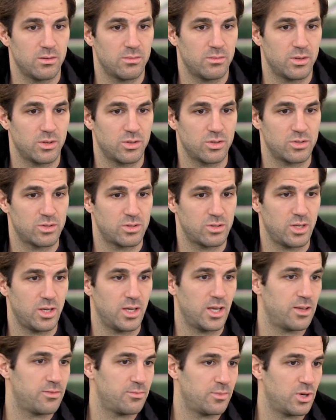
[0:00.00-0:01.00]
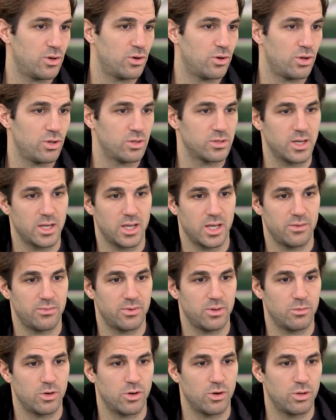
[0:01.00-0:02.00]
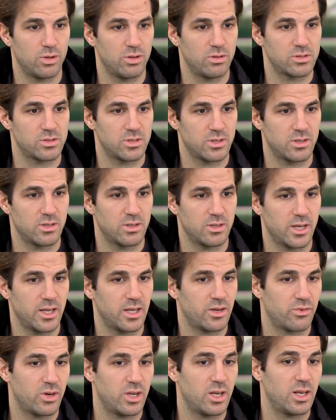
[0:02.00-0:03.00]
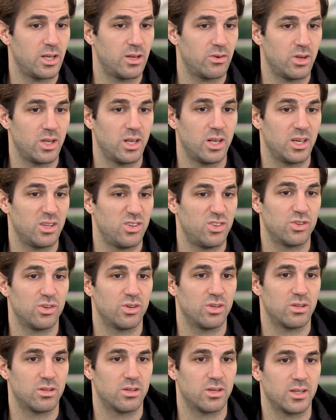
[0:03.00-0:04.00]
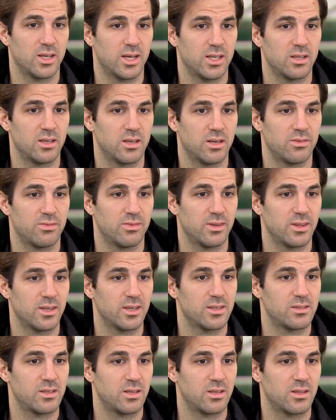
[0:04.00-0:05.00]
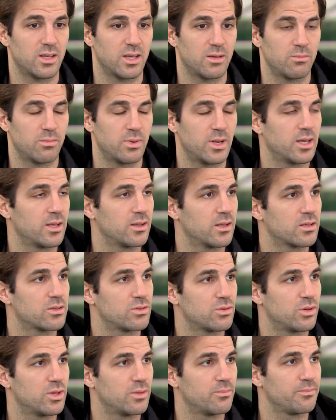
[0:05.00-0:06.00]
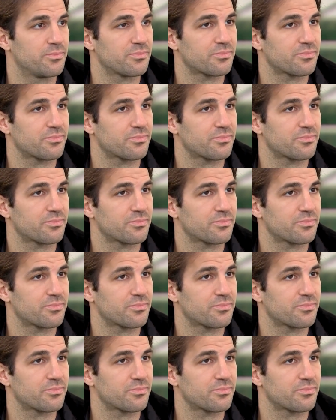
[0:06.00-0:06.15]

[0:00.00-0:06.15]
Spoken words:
Because he gave me goals, I gave him goals, and I really enjoyed and had a fantastic time playing next to him.